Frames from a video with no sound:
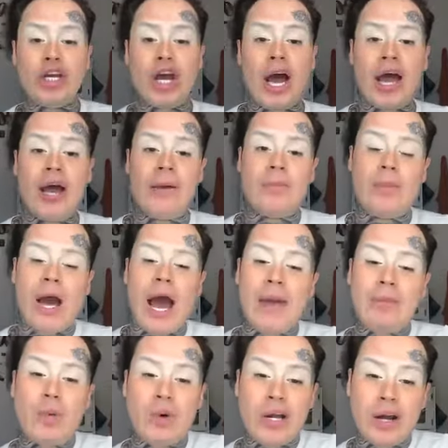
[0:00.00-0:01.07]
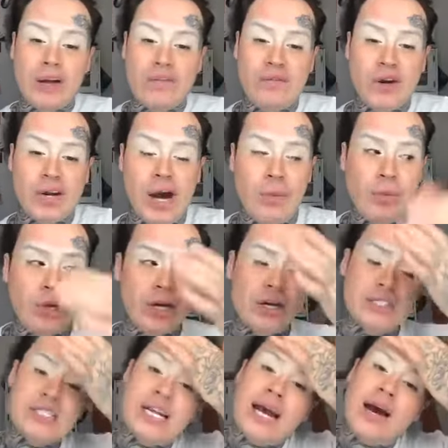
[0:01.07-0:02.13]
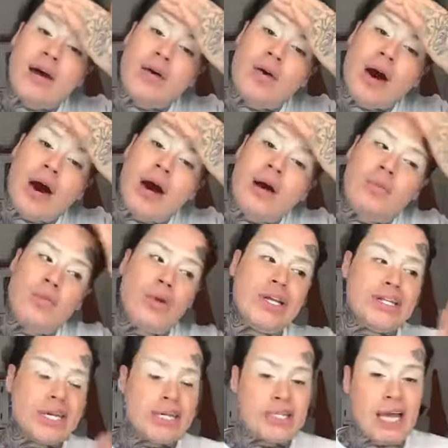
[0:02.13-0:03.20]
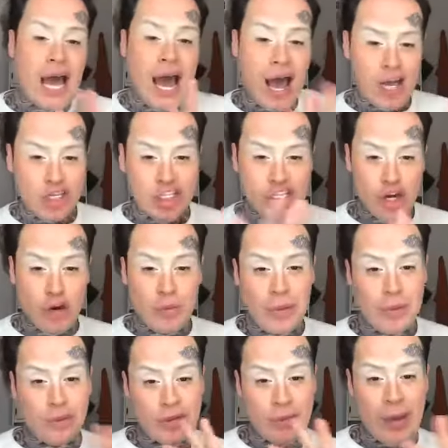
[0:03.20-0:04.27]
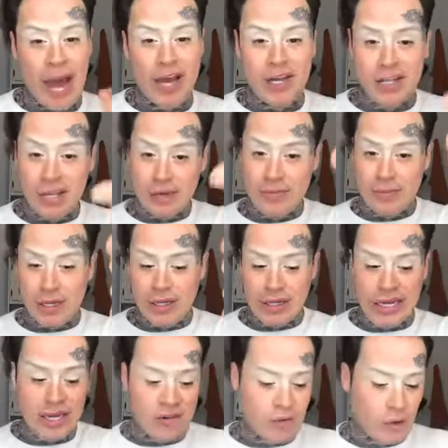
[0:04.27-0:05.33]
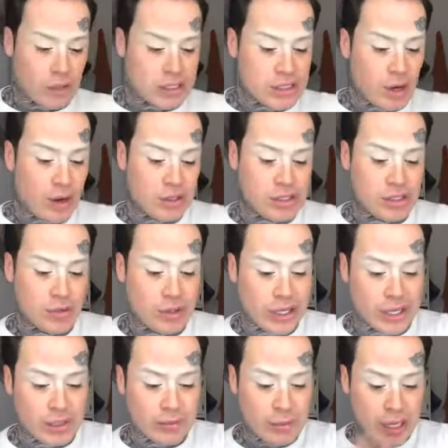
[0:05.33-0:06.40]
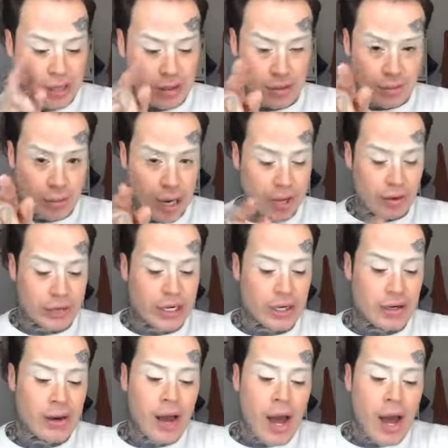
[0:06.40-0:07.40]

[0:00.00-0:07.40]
been working on it for a couple years now. We did show people the pack. The link for it's also in my little bio here.